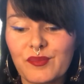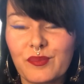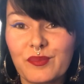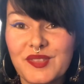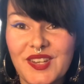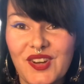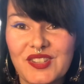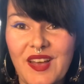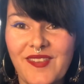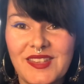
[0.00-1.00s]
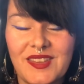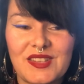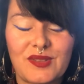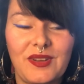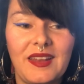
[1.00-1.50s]
see yourselves in
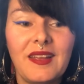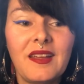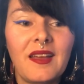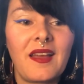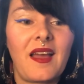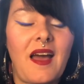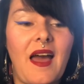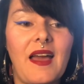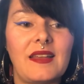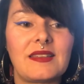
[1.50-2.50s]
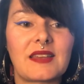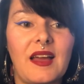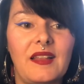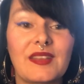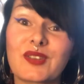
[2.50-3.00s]
this reading. And
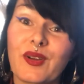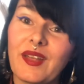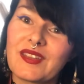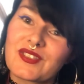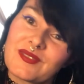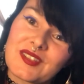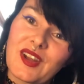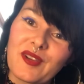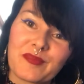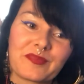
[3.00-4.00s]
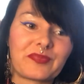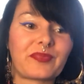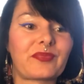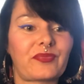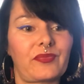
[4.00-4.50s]
let's go ahead and start.
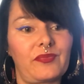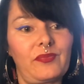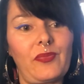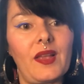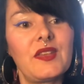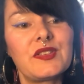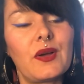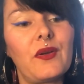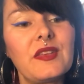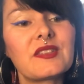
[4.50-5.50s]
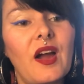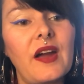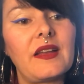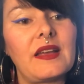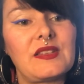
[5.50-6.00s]
So this
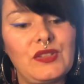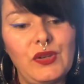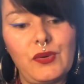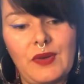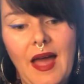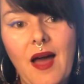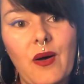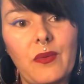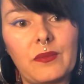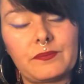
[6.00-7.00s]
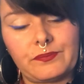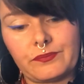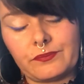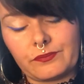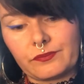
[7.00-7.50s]
card is you now.
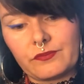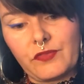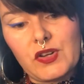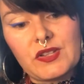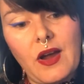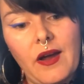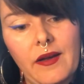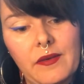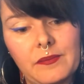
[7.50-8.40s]
First card.